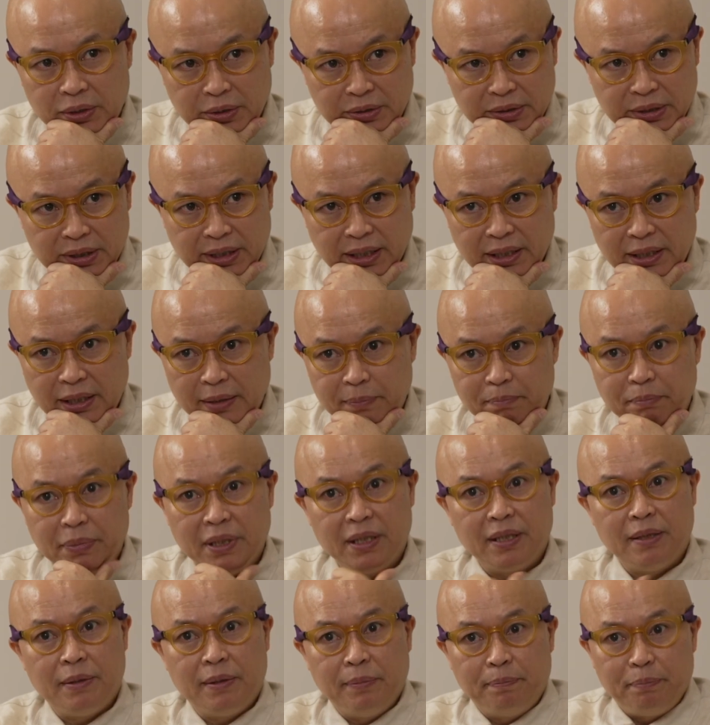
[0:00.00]
you say that,
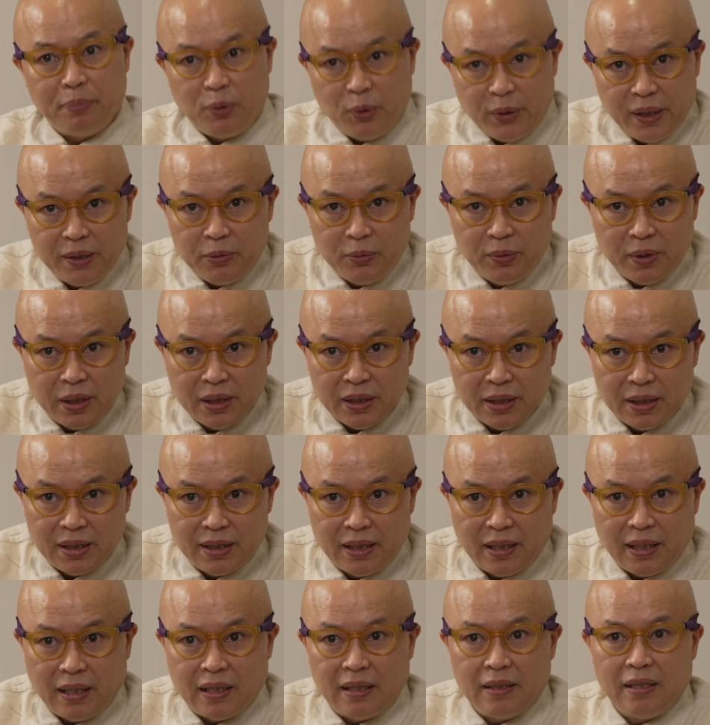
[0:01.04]
but the point
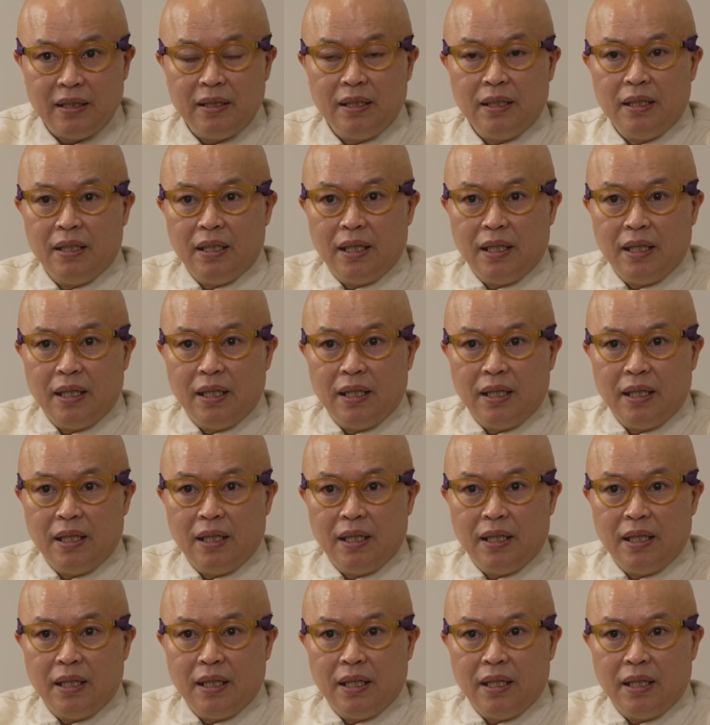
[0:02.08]
was that